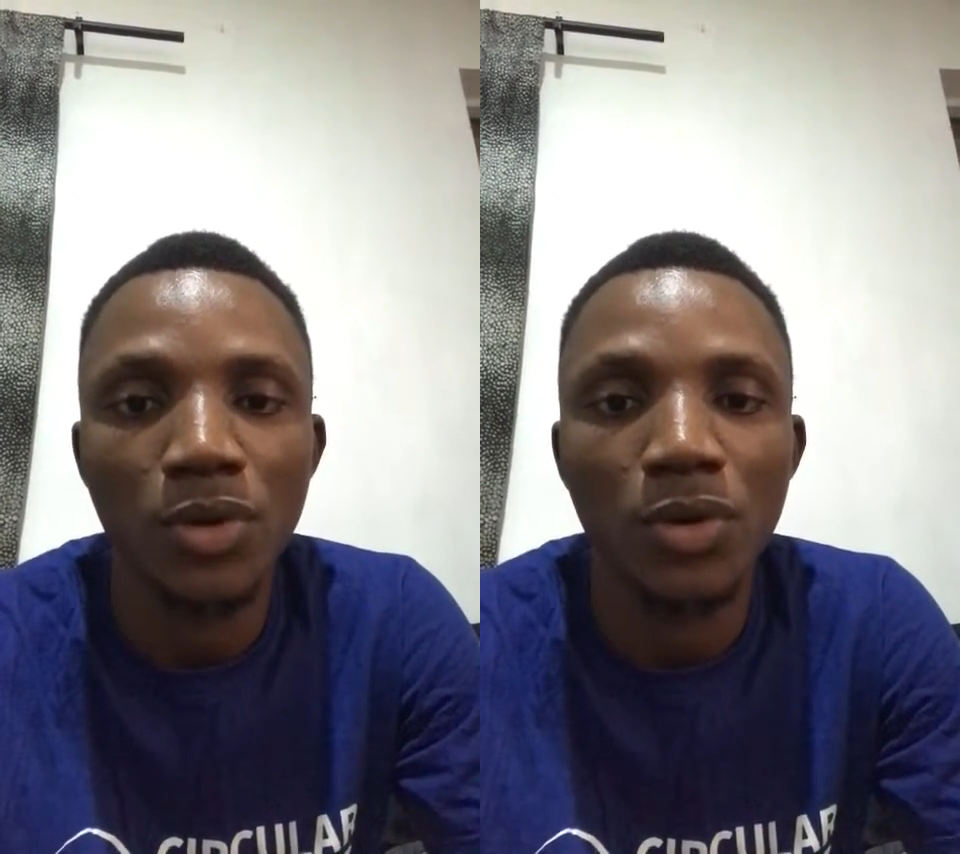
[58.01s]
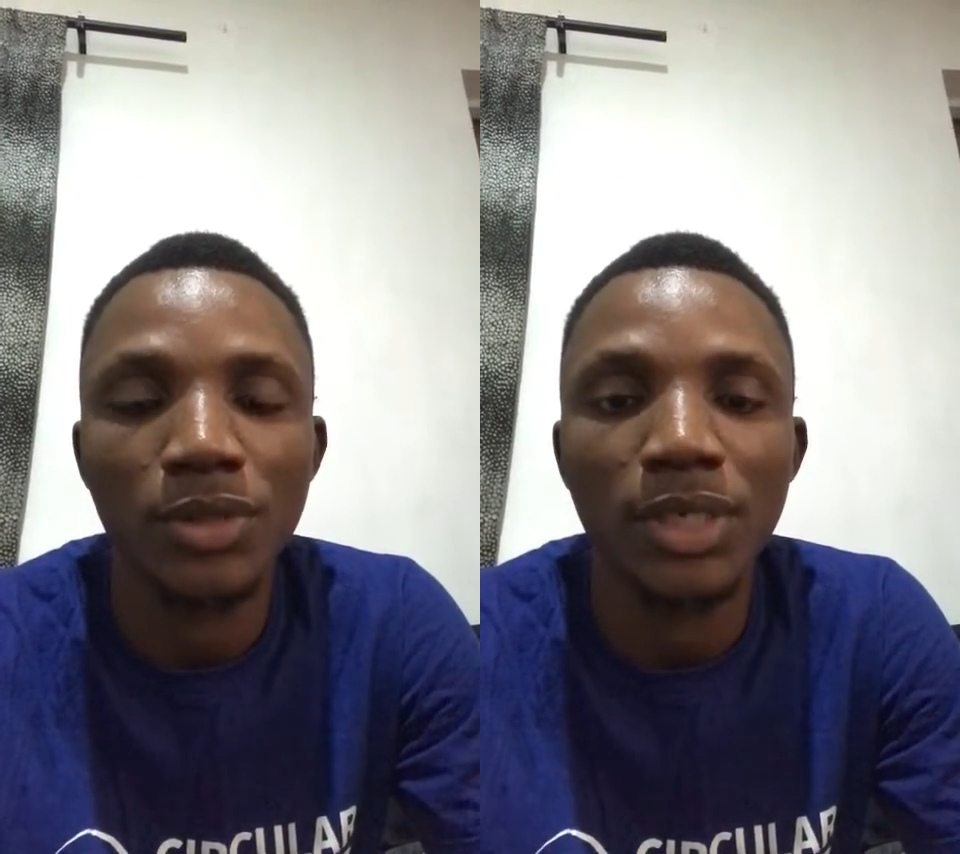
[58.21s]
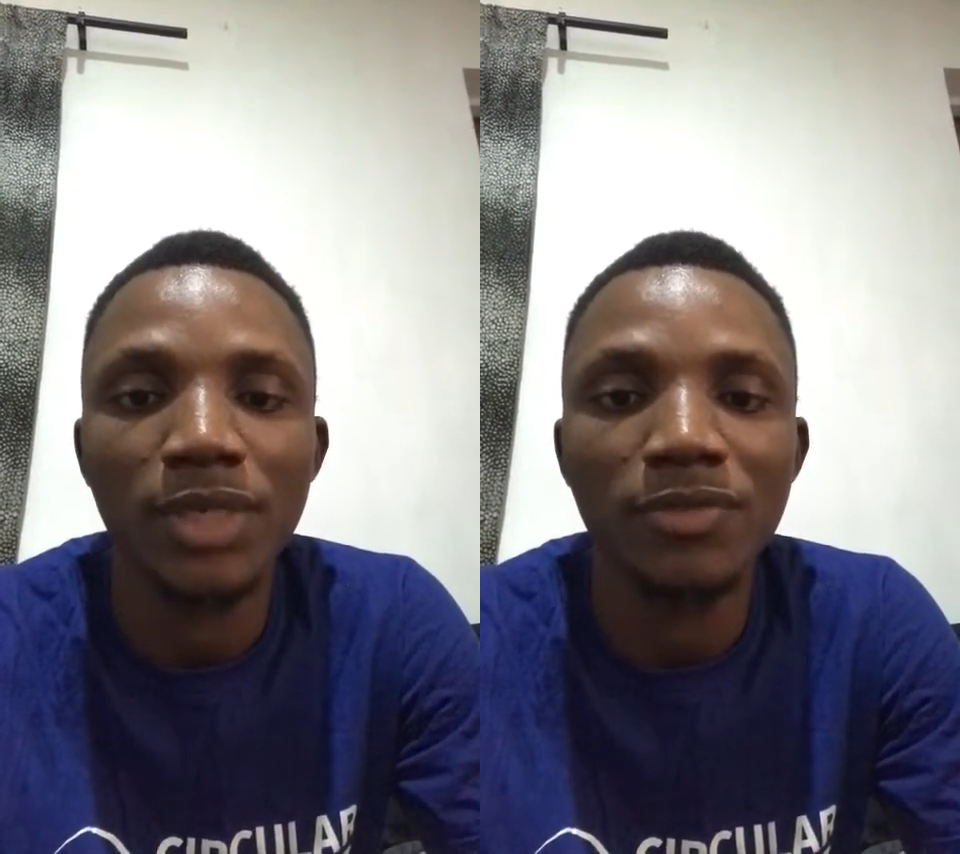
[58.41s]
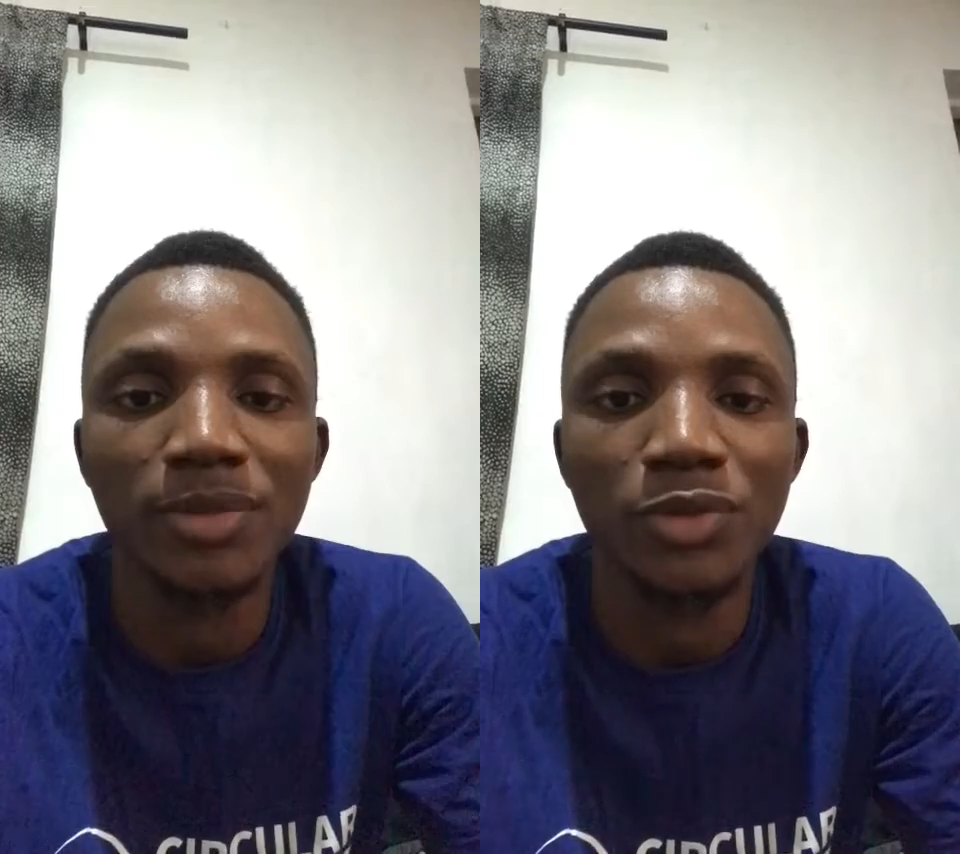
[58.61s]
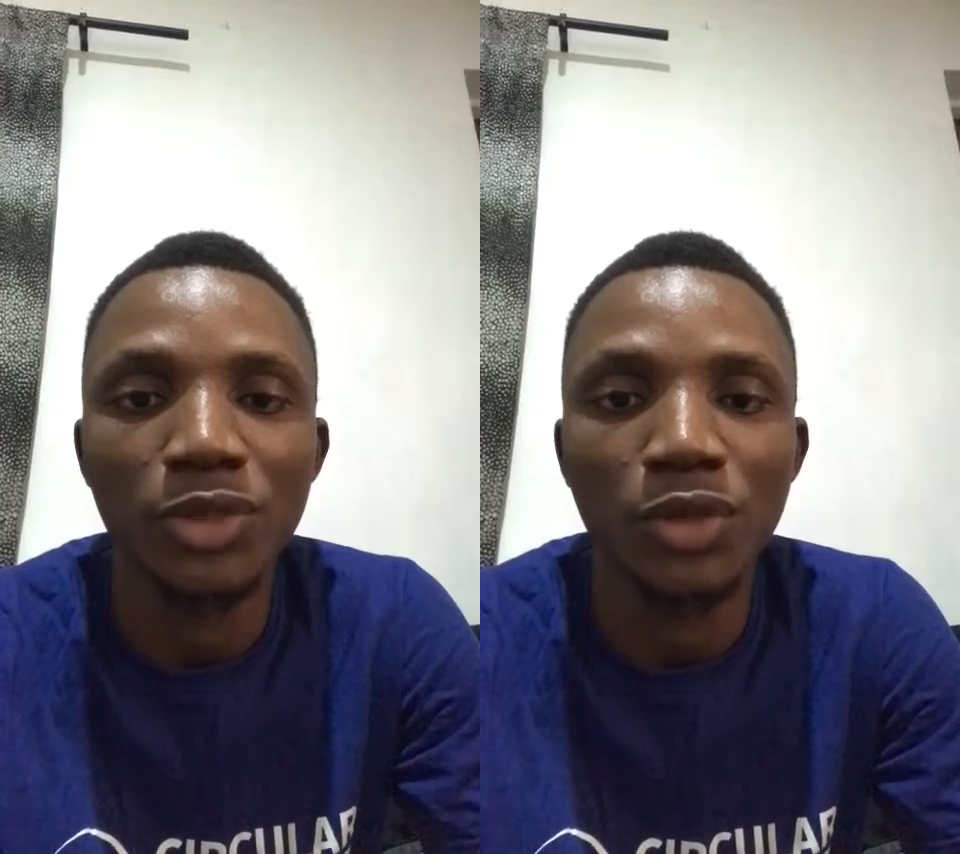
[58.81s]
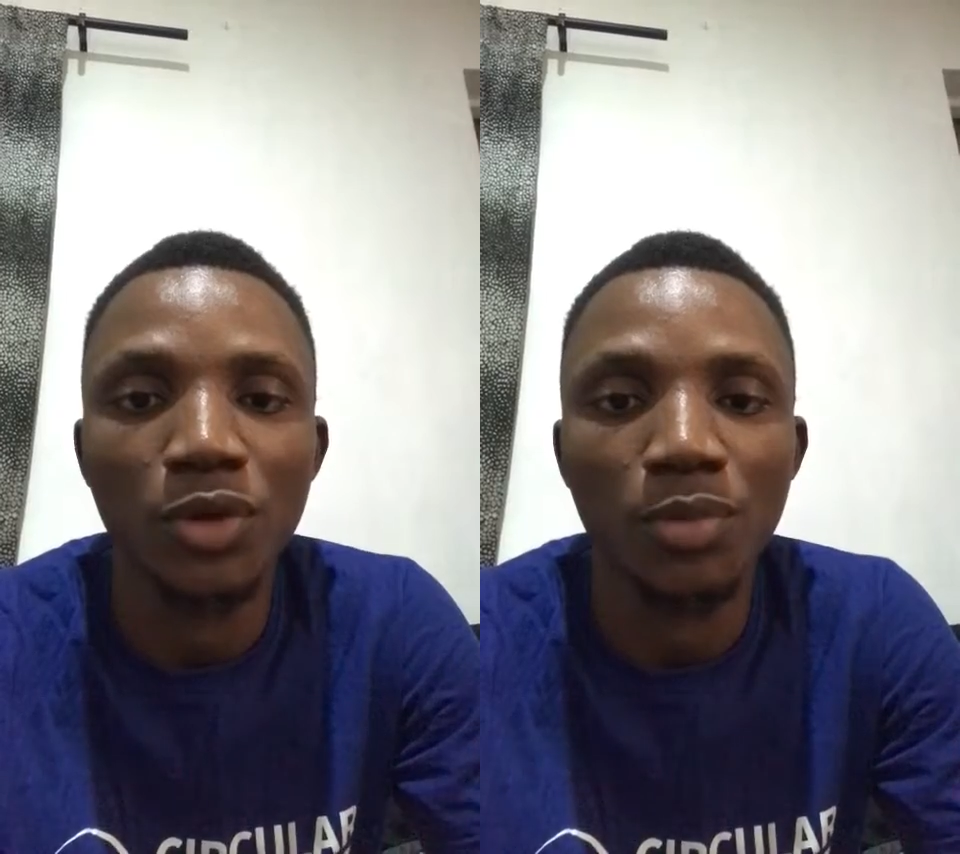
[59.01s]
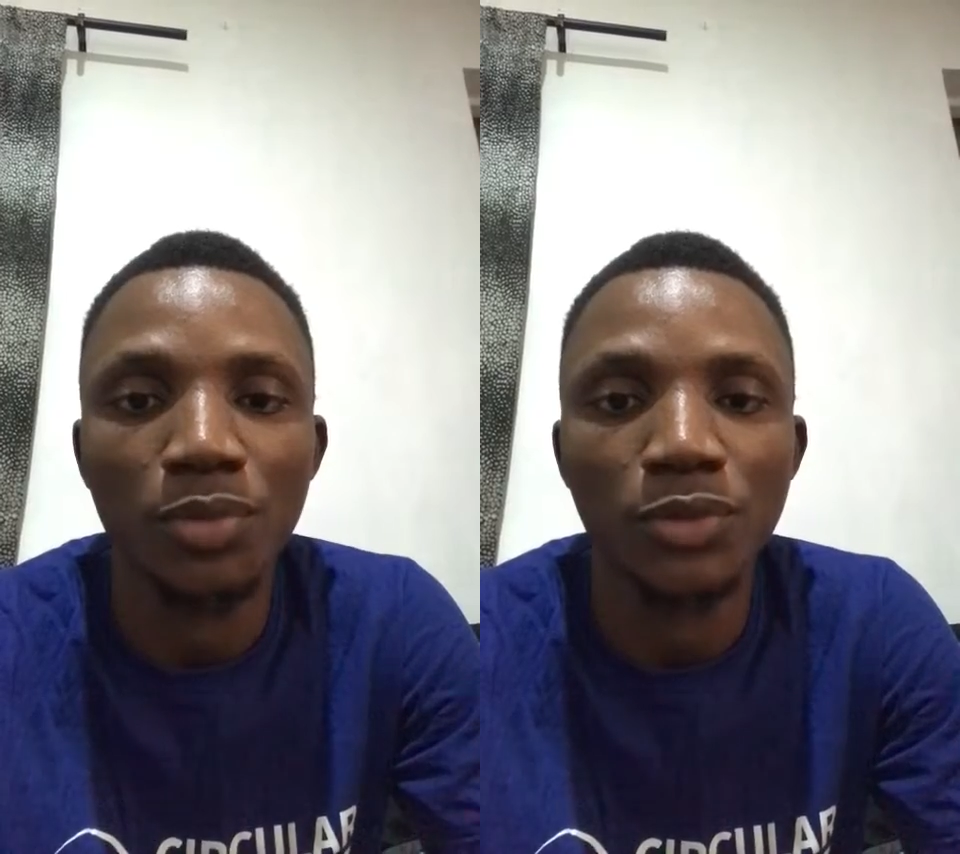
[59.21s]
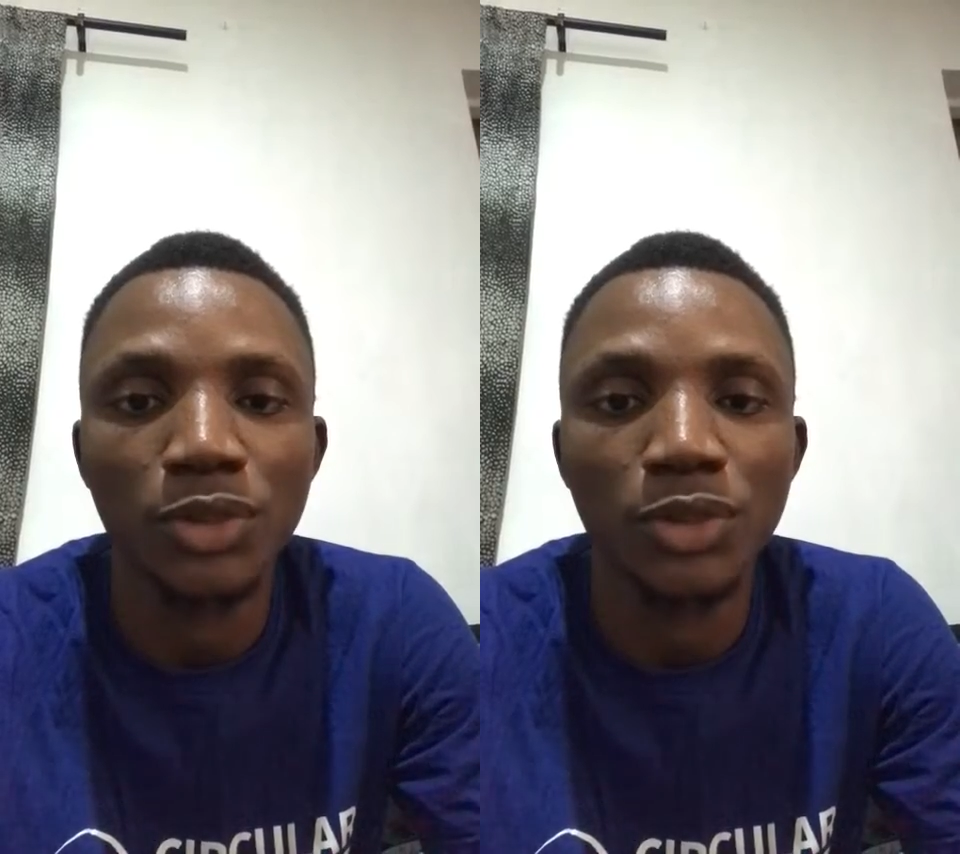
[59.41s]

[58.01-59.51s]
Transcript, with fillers: or they leave them to decompose.